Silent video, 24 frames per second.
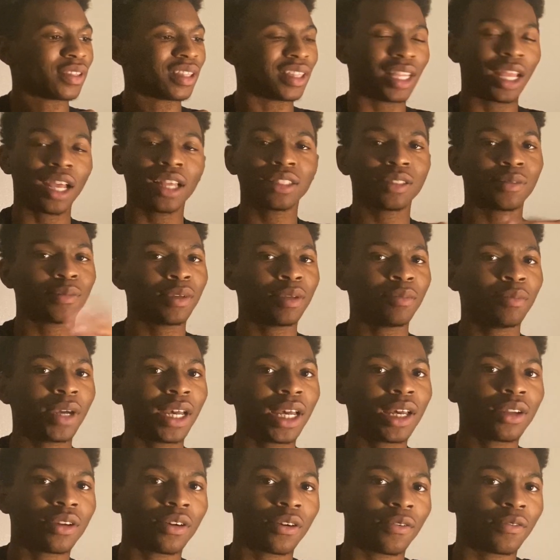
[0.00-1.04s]
not to be
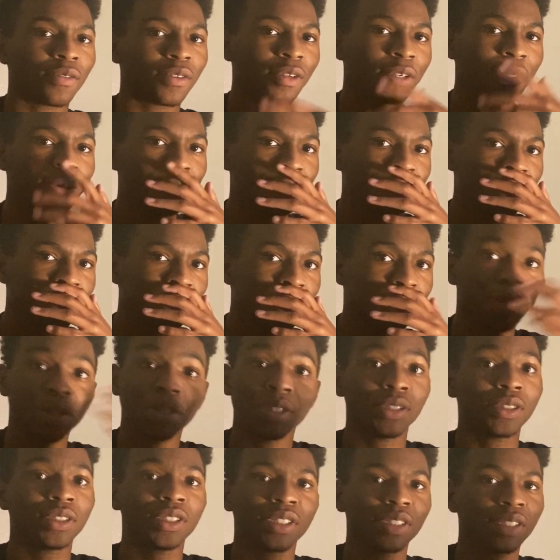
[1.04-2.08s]
mad over it.
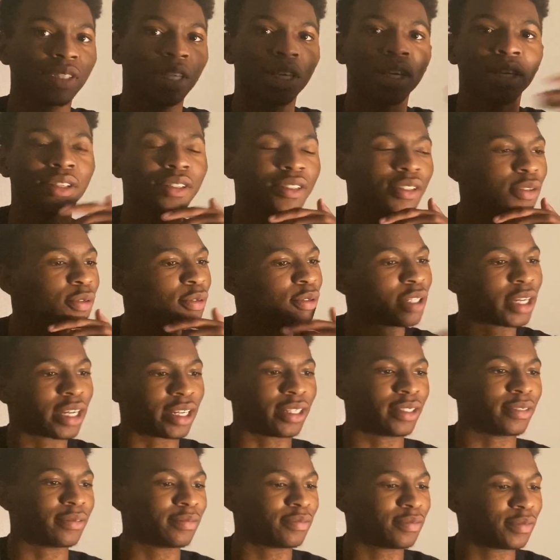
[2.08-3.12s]
You just can't do
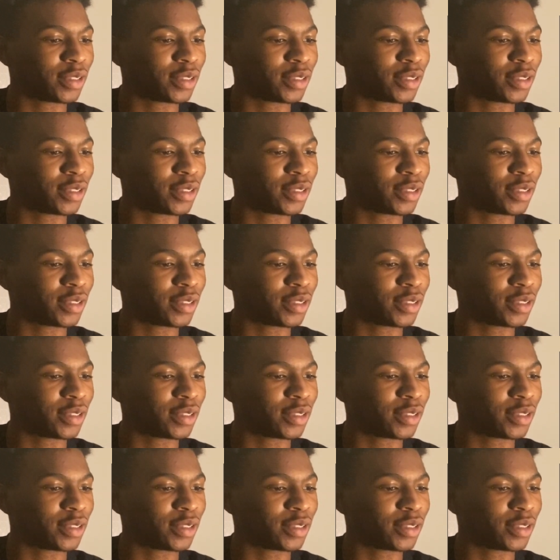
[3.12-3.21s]
that.